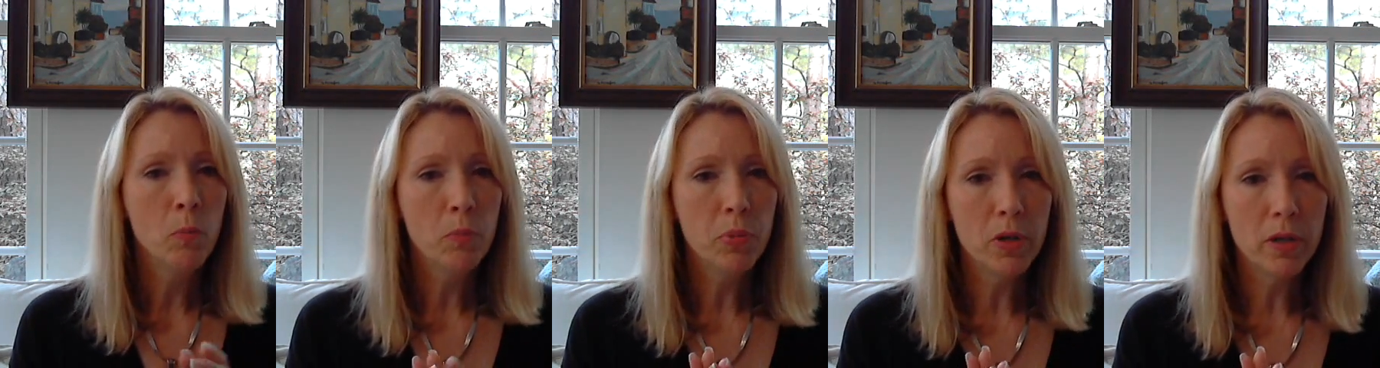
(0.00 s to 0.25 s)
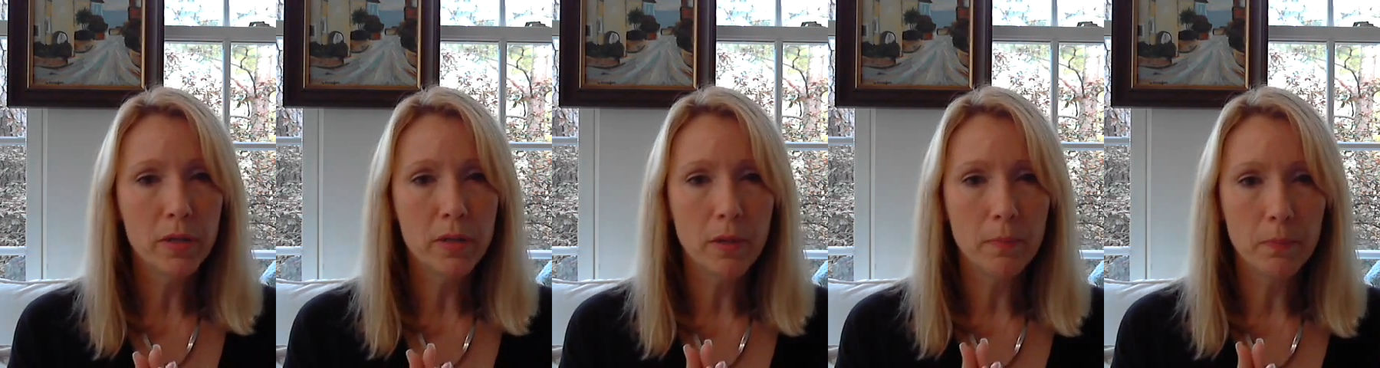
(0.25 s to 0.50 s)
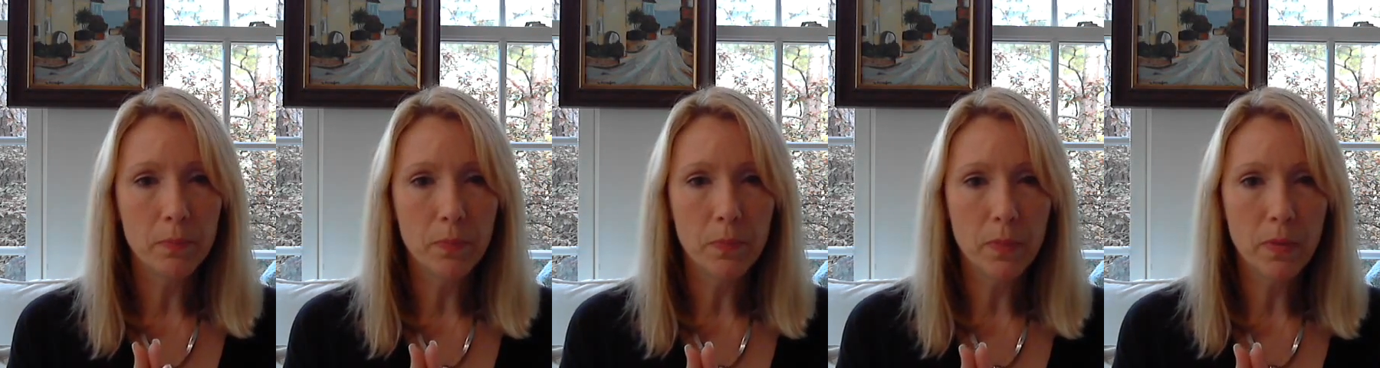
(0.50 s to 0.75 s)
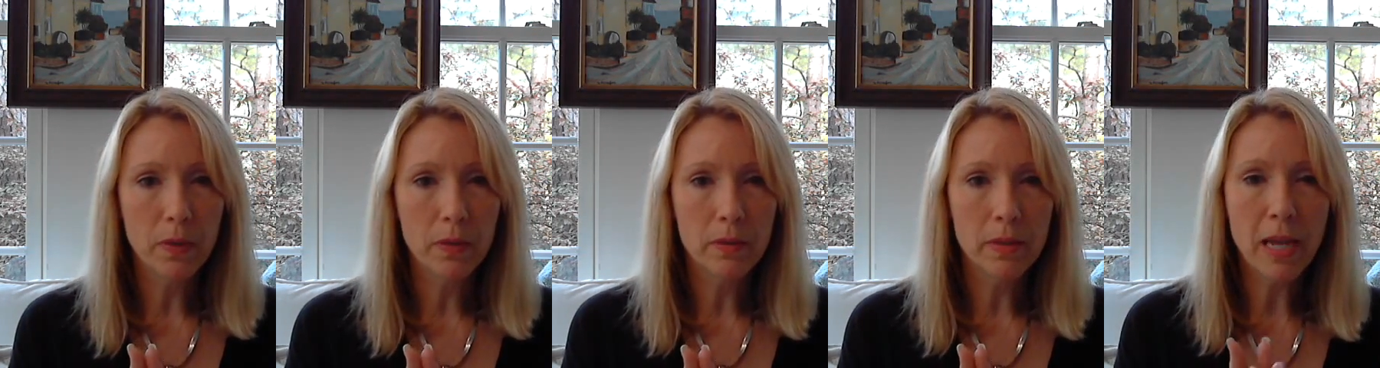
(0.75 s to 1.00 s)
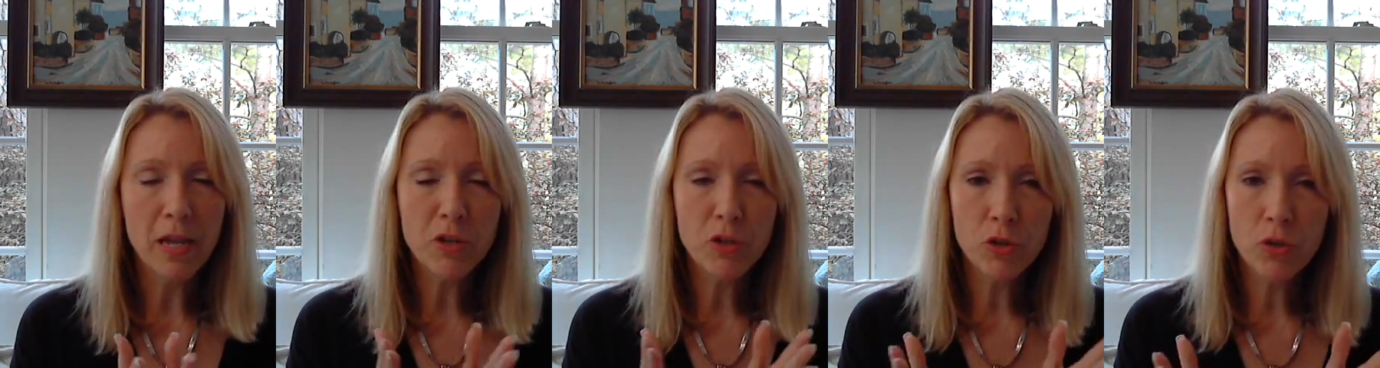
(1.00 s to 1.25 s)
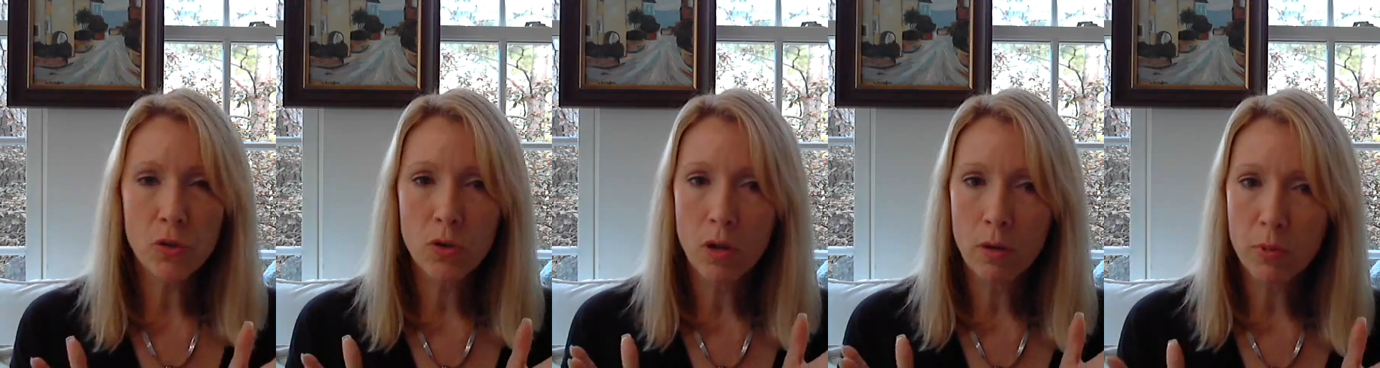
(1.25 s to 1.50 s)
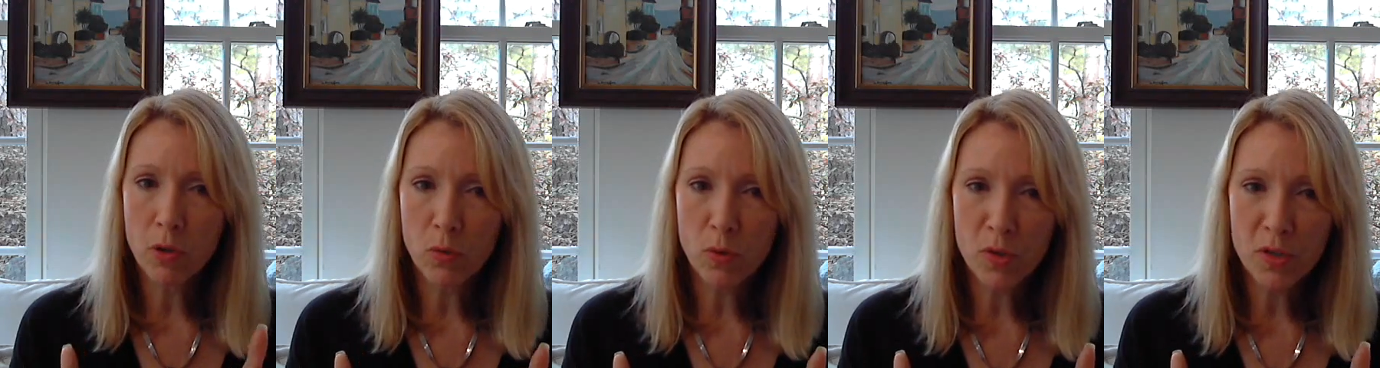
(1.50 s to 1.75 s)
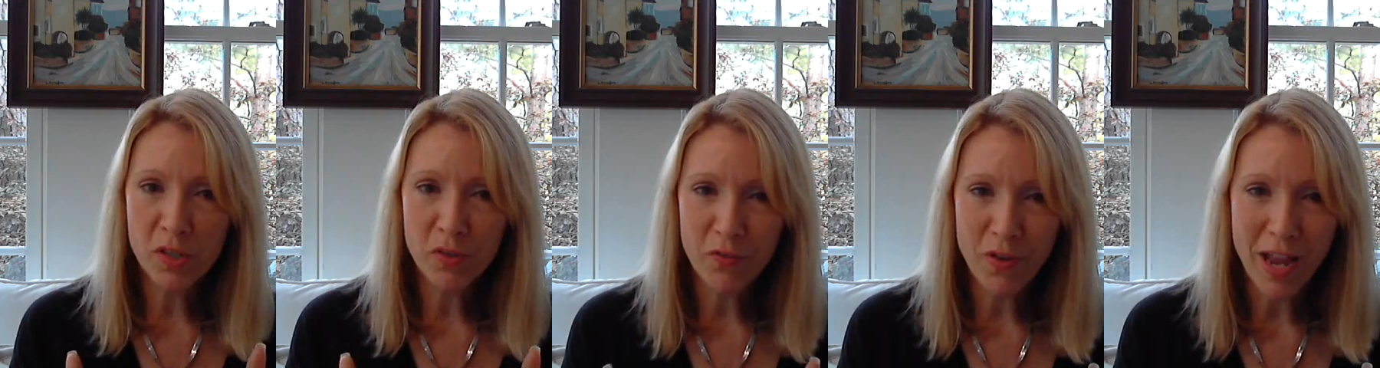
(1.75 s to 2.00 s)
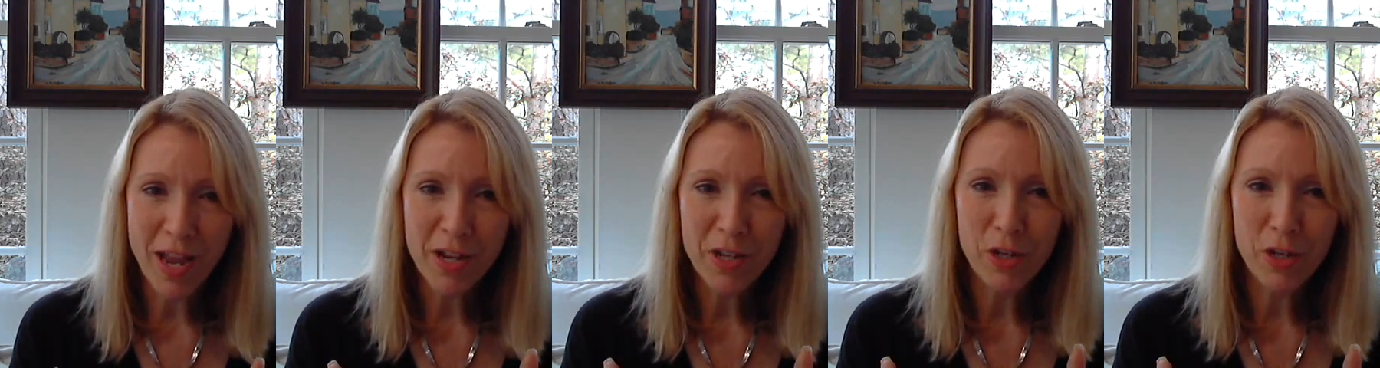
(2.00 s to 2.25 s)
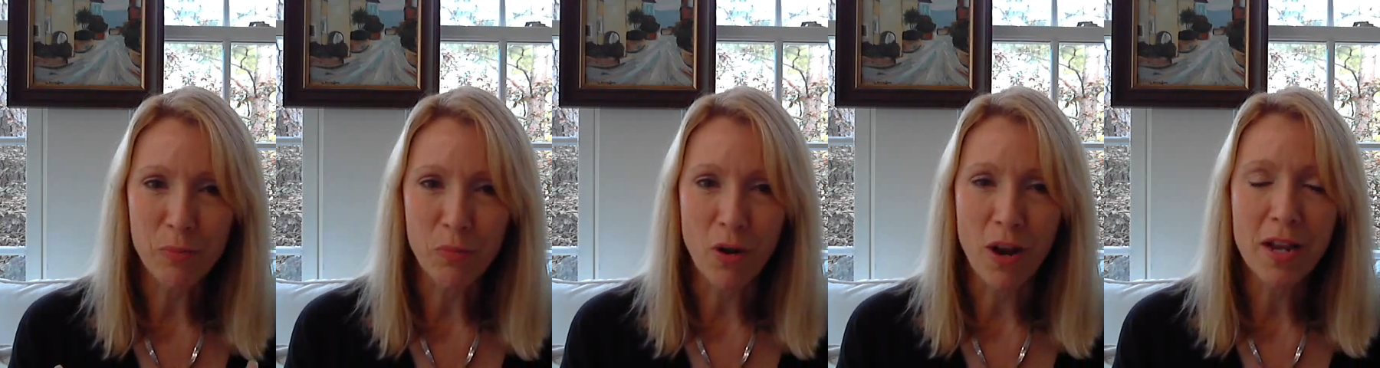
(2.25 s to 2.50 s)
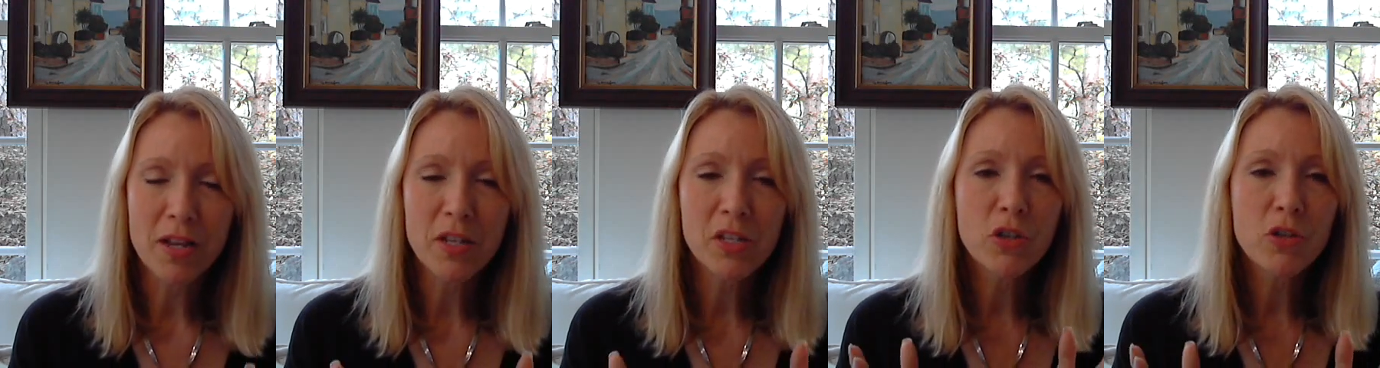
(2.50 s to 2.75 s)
But nature abhors a vacuum, right?